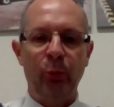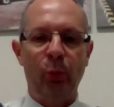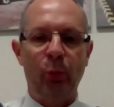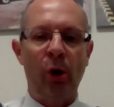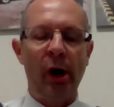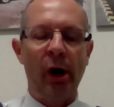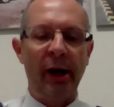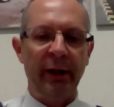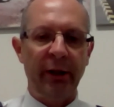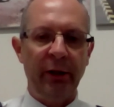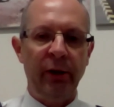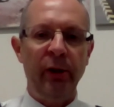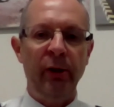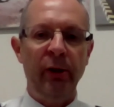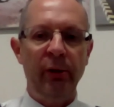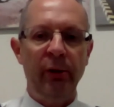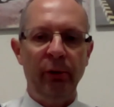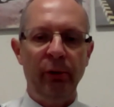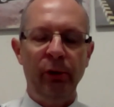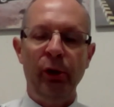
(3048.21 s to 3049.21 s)
why do
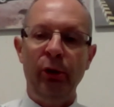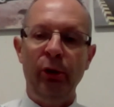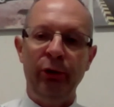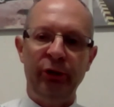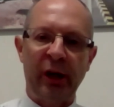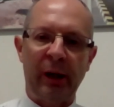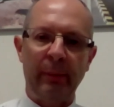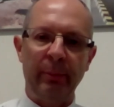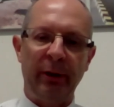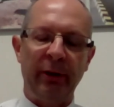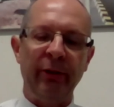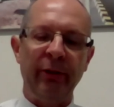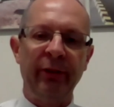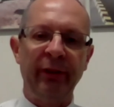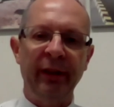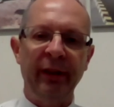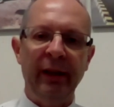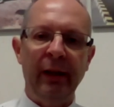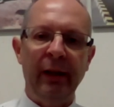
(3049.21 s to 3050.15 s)
you use chaplains?